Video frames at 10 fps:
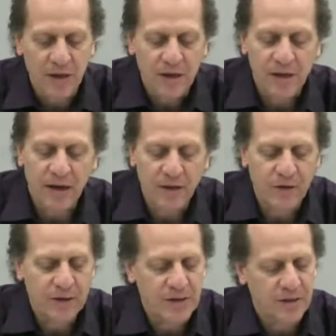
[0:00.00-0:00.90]
The
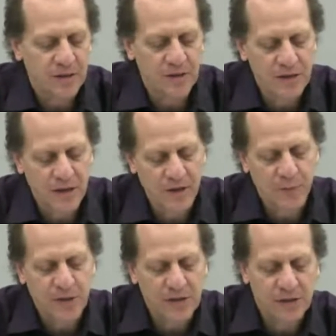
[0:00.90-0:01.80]
other is that there's another
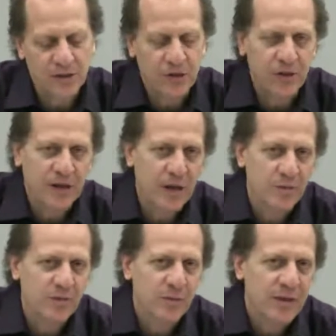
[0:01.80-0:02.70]
piece of tissue that
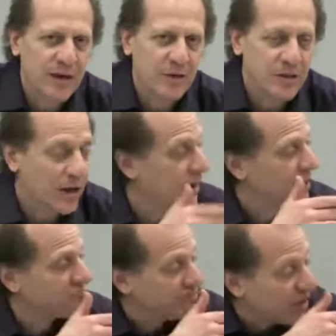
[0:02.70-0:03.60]
comes from the
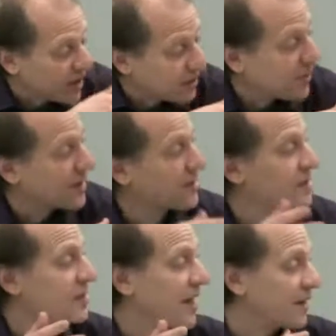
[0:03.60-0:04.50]
outside, not the
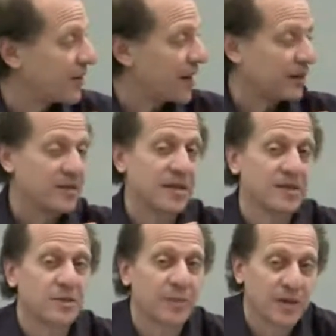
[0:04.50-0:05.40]
vastus lateralis,
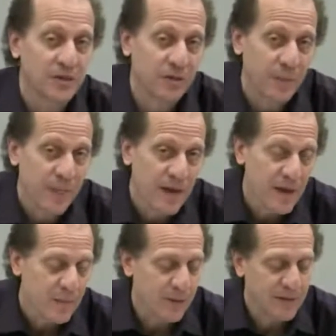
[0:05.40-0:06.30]
that's a muscle,
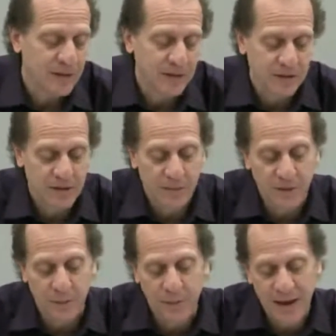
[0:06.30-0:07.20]
but the
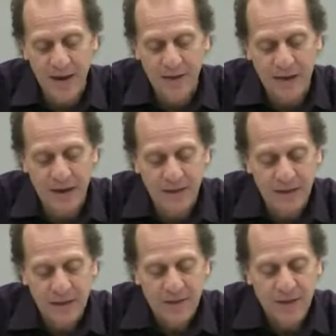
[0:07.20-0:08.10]
tibial band, and
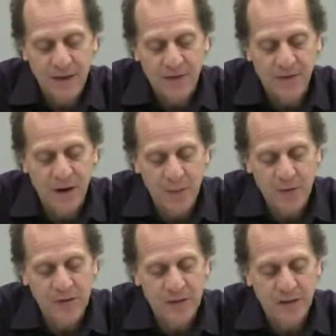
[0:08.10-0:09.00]
they have
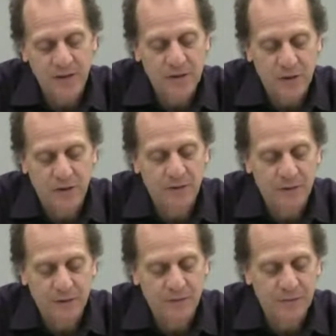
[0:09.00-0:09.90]
fibers that sort of
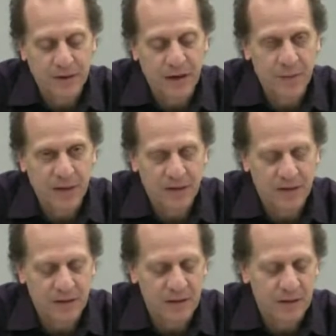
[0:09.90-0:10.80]
come
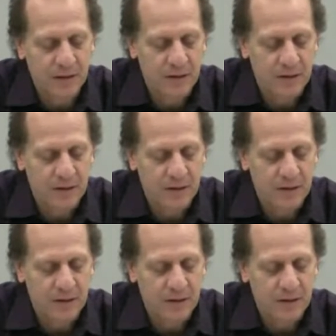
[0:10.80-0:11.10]
into the